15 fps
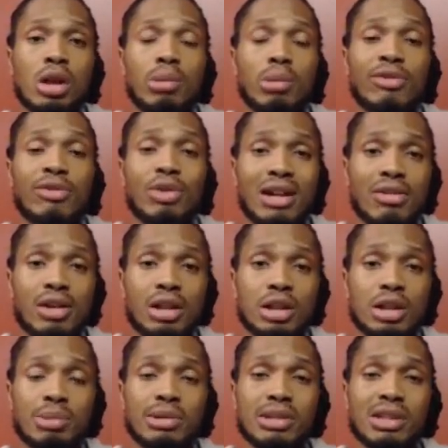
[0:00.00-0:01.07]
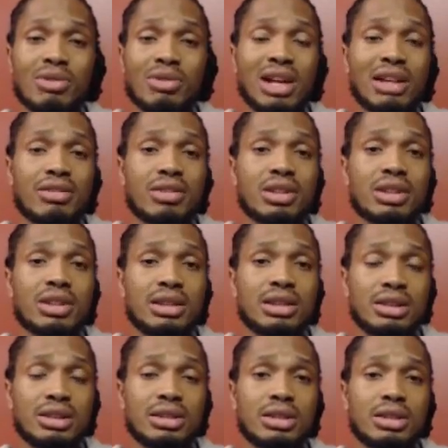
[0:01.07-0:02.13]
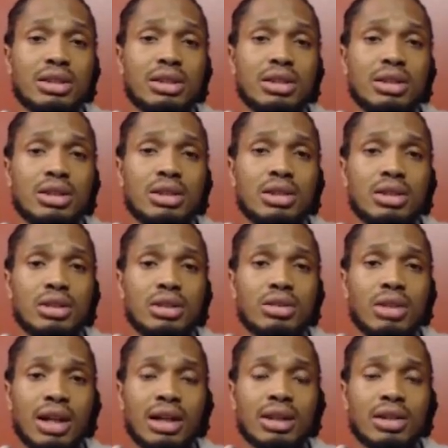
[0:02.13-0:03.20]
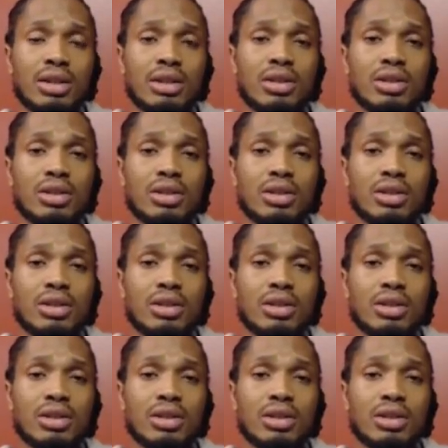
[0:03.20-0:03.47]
but if you have husbands, if you have sons, right?